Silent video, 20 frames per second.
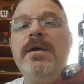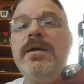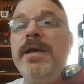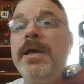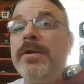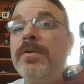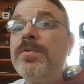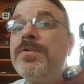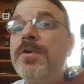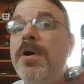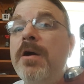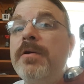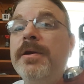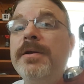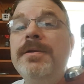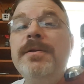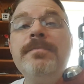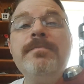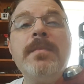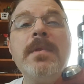get her
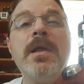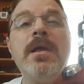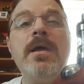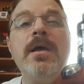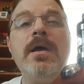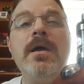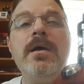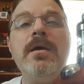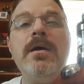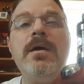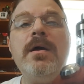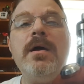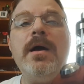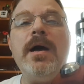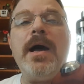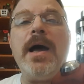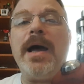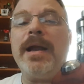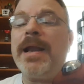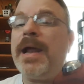started.
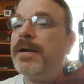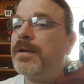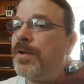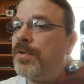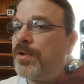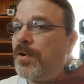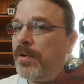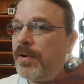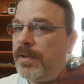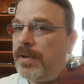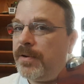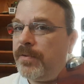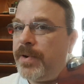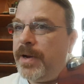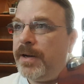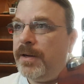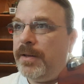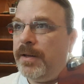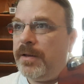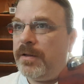I like to start it on a
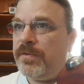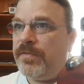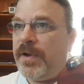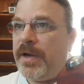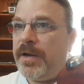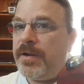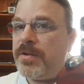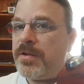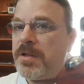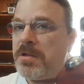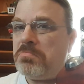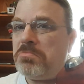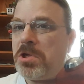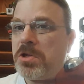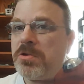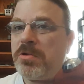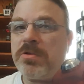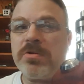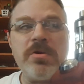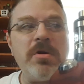regulated device,
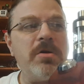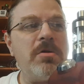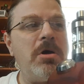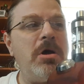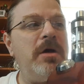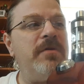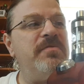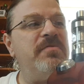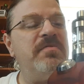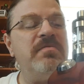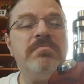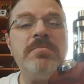just to start off.